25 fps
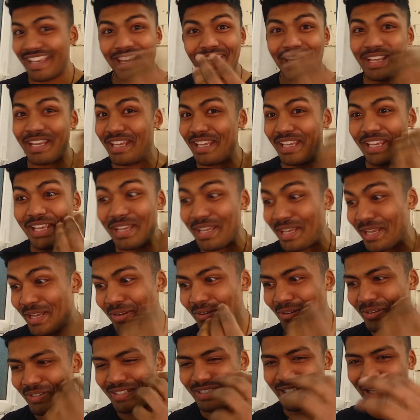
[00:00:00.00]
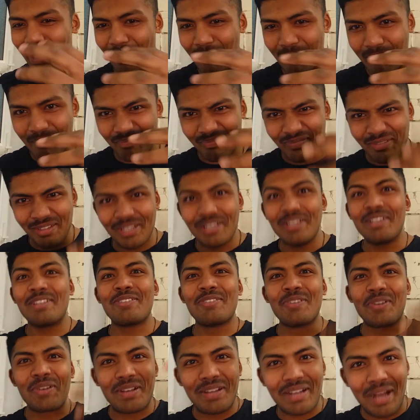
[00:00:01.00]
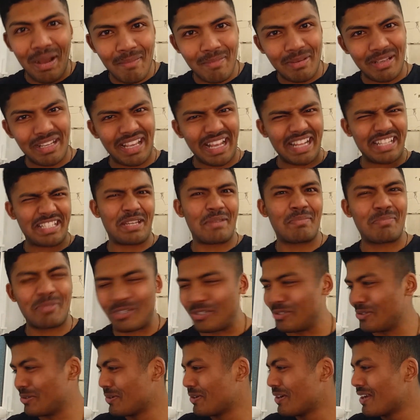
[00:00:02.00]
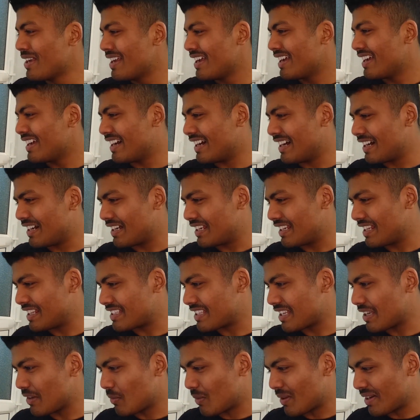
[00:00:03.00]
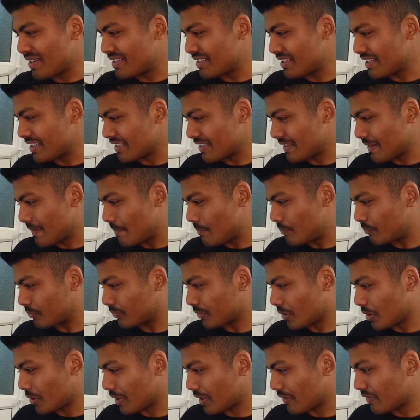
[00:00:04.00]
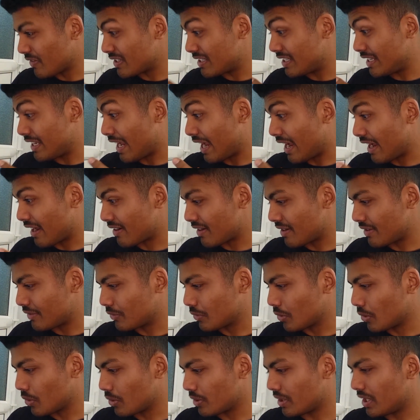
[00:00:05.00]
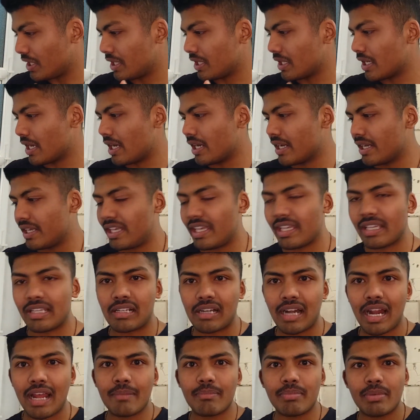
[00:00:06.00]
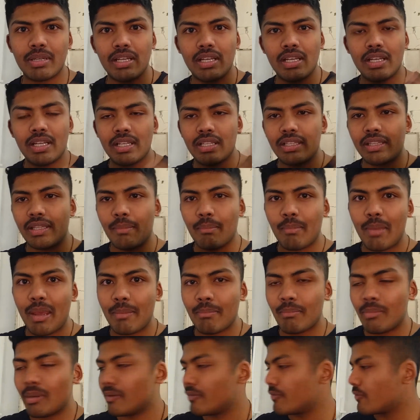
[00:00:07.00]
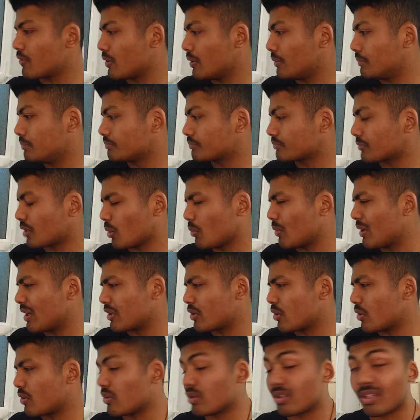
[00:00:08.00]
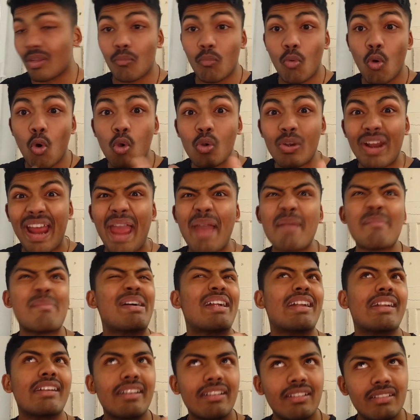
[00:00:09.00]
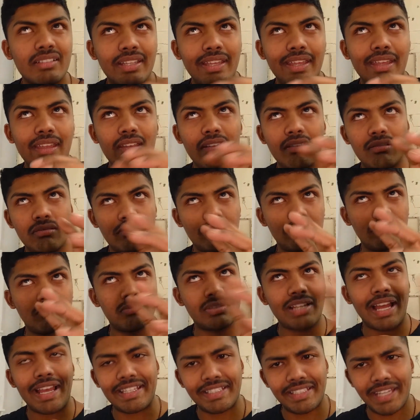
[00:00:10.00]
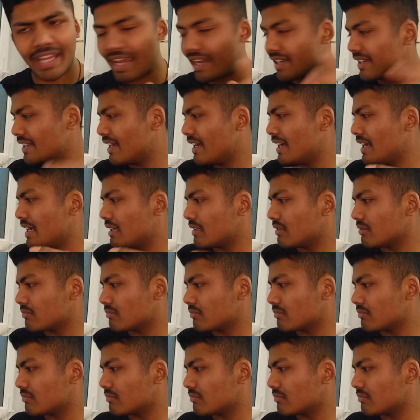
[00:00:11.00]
he, he, he got some, you know, coming catch up to do. Uh, let's see, what is this? Okay, we see Eren though. He uh, he grabbed the member from well, not the Warhammer Titan,